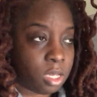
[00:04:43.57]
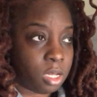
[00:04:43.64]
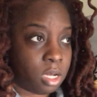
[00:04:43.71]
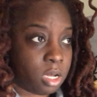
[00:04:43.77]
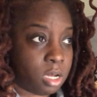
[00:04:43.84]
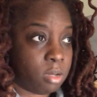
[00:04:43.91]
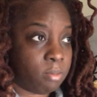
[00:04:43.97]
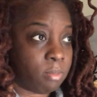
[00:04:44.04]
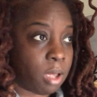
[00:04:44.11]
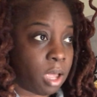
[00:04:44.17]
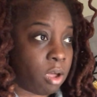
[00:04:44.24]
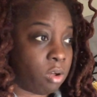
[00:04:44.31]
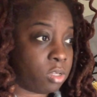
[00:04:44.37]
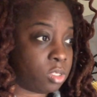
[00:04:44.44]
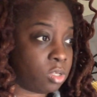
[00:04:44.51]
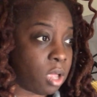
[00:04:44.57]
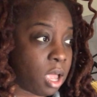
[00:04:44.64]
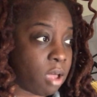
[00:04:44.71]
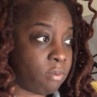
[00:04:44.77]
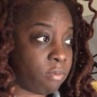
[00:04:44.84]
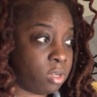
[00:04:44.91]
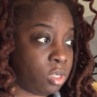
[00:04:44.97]
I also
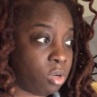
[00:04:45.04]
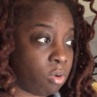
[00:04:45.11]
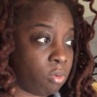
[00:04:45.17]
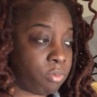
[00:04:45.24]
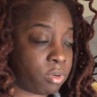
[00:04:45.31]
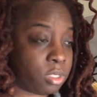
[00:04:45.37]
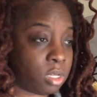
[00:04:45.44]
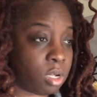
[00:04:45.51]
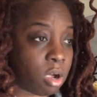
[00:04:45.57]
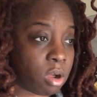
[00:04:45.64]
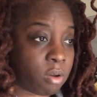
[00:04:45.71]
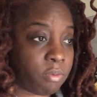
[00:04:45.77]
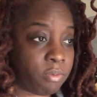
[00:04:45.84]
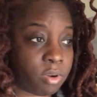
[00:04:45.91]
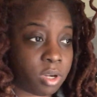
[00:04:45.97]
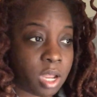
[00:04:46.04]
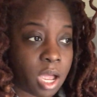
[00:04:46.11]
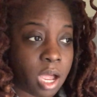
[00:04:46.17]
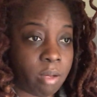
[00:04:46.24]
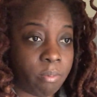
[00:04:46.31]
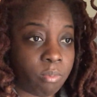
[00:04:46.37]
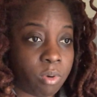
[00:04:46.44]
have a dope photographer
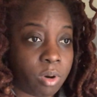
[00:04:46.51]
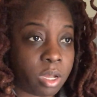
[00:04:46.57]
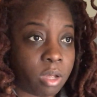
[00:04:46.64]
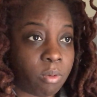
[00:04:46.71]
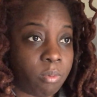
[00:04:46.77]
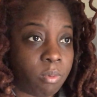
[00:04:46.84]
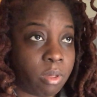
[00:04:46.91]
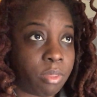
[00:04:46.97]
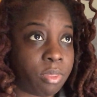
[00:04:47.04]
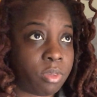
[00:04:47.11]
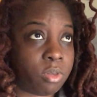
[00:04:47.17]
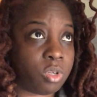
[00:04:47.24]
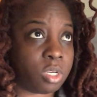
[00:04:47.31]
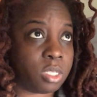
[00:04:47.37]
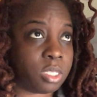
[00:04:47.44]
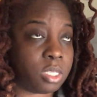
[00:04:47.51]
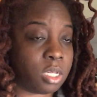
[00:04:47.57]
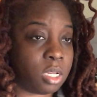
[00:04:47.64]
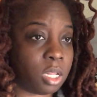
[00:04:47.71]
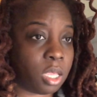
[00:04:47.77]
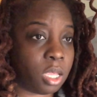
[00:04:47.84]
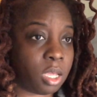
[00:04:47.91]
that I'm working with, just
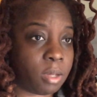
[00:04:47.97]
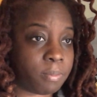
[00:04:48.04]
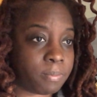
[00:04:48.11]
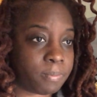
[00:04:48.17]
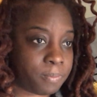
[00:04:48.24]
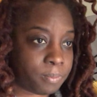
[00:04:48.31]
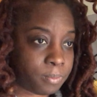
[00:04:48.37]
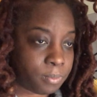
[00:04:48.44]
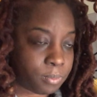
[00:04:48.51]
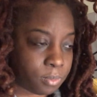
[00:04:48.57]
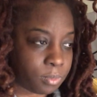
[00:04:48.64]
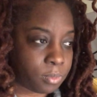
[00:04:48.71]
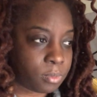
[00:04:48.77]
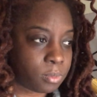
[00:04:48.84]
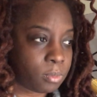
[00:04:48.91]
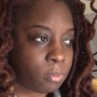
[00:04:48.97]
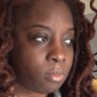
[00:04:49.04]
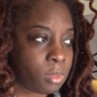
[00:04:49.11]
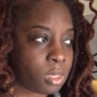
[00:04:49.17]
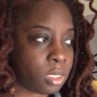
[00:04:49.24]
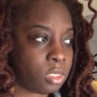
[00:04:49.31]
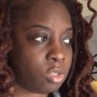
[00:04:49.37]
to, like,
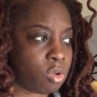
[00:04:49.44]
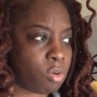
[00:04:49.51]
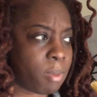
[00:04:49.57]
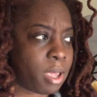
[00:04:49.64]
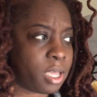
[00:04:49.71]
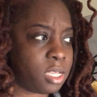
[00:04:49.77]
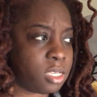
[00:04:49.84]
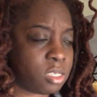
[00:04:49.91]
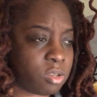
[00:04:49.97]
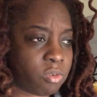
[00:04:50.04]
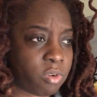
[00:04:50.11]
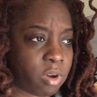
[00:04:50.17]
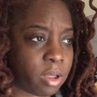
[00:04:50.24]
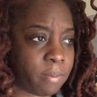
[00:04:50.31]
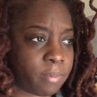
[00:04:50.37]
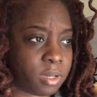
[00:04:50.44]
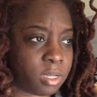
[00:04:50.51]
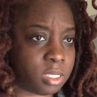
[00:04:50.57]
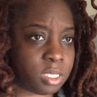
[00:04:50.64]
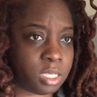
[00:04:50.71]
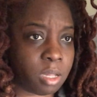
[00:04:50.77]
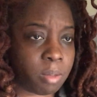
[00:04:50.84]
so my Instagram
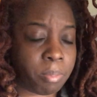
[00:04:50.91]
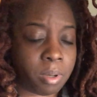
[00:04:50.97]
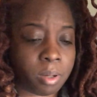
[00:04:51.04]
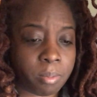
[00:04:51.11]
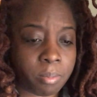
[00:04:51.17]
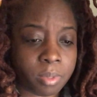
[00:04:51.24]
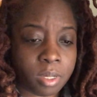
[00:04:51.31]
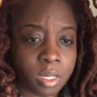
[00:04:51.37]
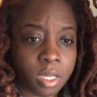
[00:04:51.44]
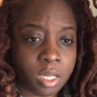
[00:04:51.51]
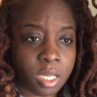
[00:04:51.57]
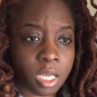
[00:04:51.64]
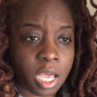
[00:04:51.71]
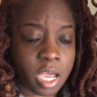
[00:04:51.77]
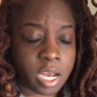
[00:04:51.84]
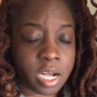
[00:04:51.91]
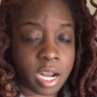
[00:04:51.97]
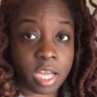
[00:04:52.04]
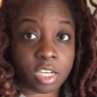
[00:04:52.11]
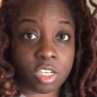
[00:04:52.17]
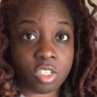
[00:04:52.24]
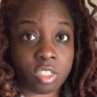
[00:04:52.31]
could step up and
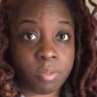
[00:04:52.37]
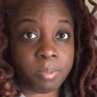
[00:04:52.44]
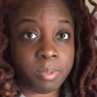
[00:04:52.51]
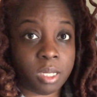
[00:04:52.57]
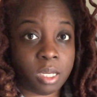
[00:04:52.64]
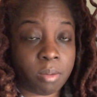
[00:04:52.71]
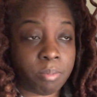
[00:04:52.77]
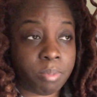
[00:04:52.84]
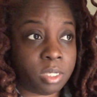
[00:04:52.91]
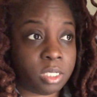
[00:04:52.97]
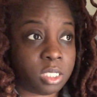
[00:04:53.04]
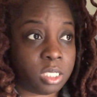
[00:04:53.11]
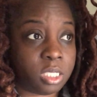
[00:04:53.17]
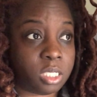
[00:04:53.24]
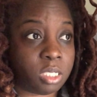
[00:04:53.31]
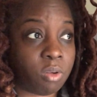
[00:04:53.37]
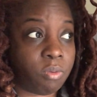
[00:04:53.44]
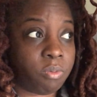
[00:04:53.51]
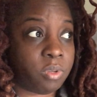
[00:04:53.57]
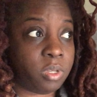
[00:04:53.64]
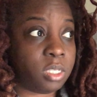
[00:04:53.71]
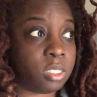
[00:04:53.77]
not just be a bunch of
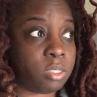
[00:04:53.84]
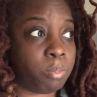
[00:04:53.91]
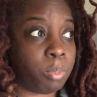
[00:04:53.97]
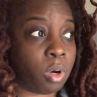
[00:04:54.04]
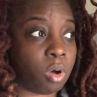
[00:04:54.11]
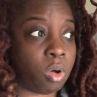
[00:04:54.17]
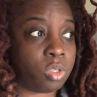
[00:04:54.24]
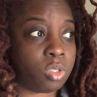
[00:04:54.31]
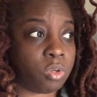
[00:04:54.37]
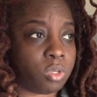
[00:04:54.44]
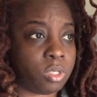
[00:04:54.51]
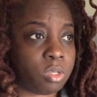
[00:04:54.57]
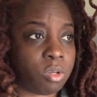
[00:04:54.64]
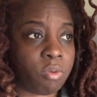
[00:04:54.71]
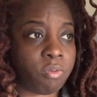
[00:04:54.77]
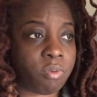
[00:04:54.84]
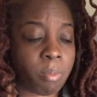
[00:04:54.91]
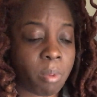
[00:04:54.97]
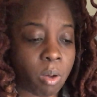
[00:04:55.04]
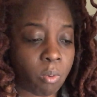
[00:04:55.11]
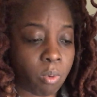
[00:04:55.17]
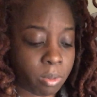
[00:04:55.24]
selfies, but also it's good for
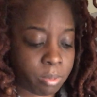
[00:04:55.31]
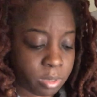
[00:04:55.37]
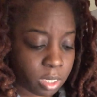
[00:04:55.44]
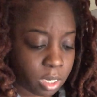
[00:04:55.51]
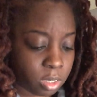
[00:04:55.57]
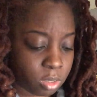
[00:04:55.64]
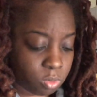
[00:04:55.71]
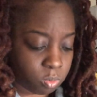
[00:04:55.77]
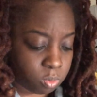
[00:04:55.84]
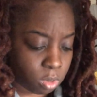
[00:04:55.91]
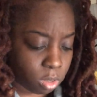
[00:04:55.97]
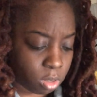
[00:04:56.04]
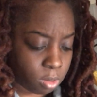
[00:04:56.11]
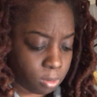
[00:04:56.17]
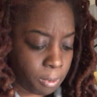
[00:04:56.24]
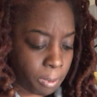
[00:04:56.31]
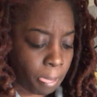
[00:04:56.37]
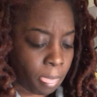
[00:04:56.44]
my website as well.